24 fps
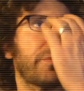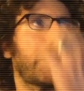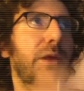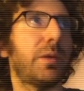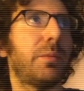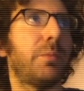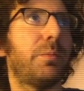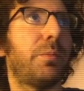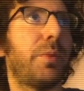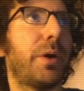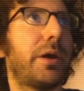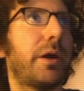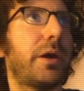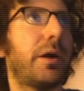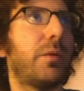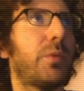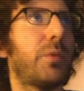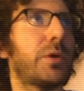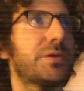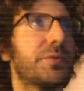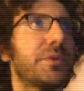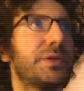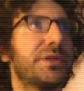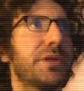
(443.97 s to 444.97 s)
But
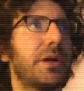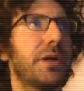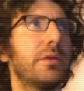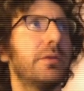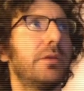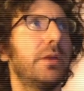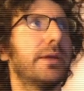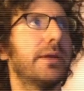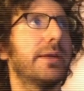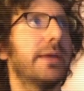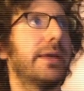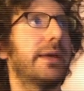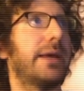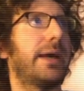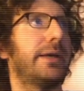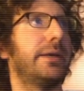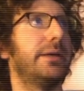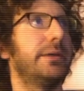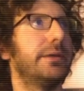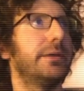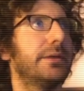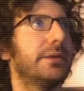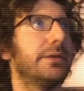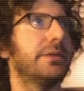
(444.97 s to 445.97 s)
once we start looking at
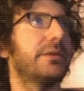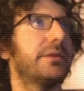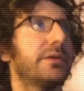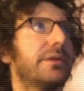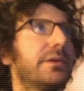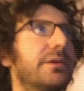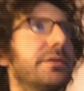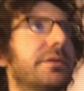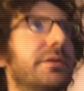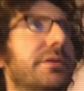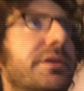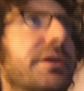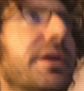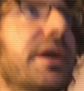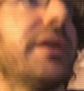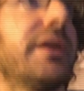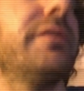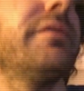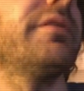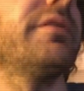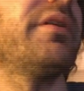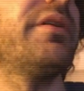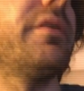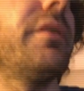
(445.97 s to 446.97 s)
it, there are
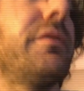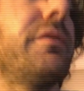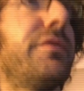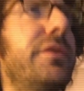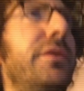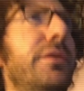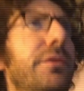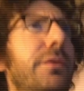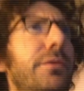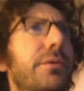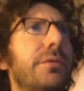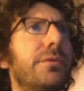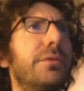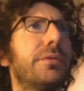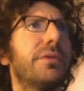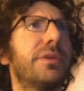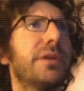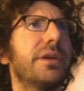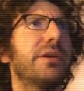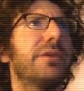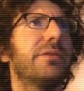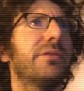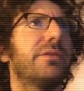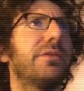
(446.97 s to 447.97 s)
kind of a few
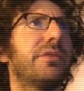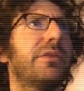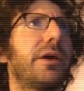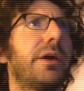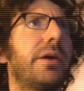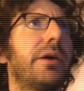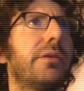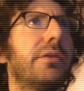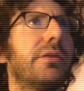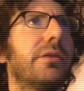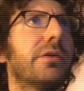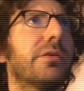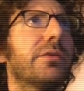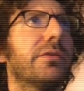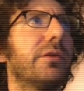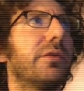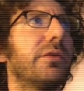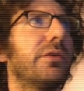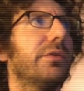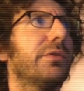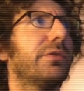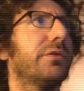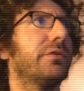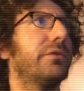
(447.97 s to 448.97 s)
things that looks a
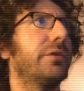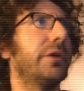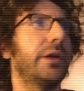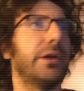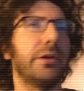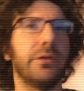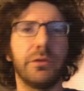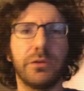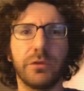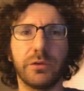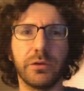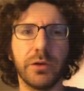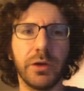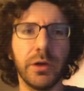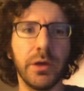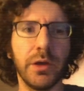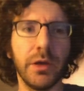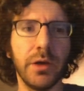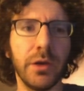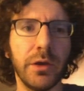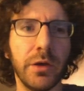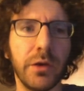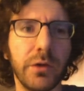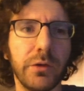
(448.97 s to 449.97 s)
little strange.
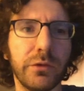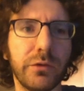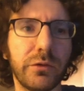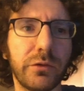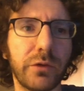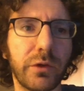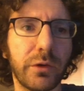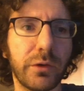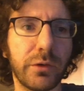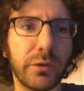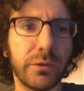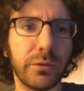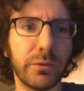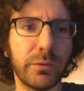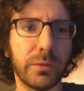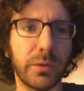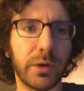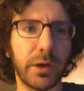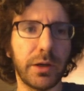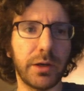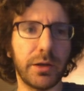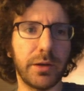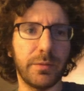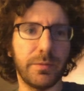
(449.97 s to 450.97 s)

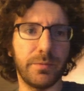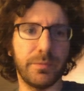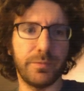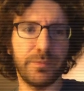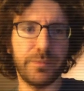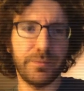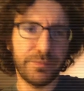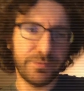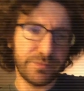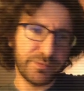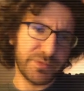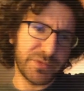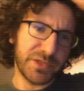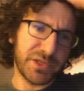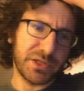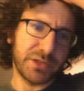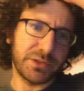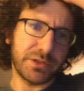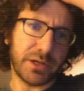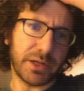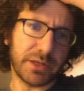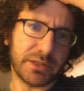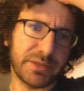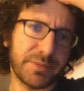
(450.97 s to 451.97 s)
So she
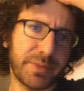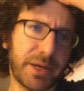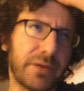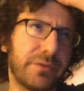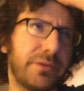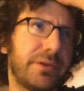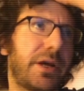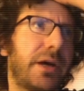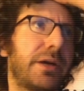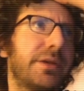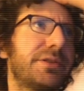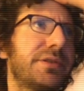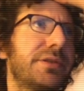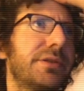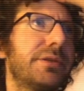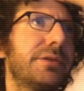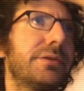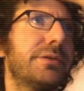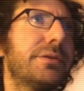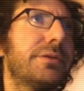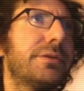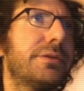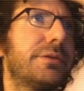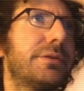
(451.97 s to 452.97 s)
talks about
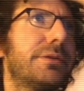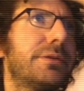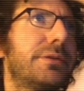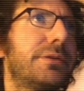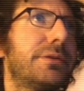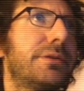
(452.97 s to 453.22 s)
Nazis